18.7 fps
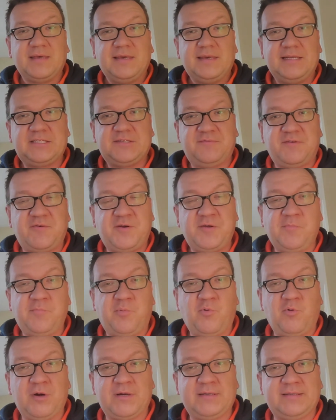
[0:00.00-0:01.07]
it's very
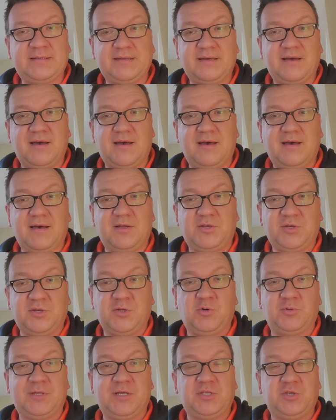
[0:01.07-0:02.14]
important to
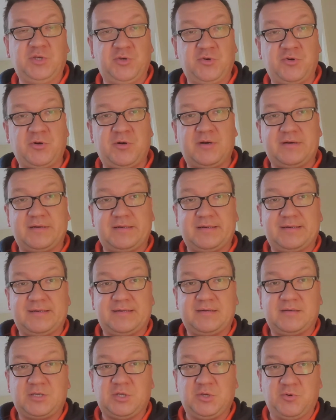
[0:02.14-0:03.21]
know that
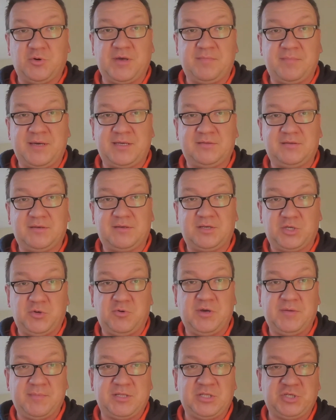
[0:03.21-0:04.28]
your QA
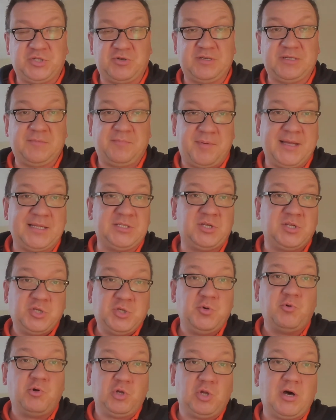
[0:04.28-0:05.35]
manager depends on
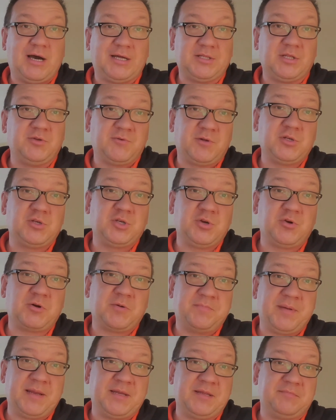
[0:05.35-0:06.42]
you a lot, on your
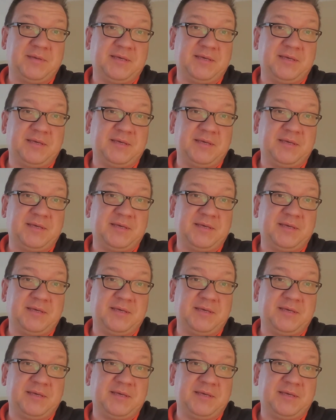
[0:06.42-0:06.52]
opinion,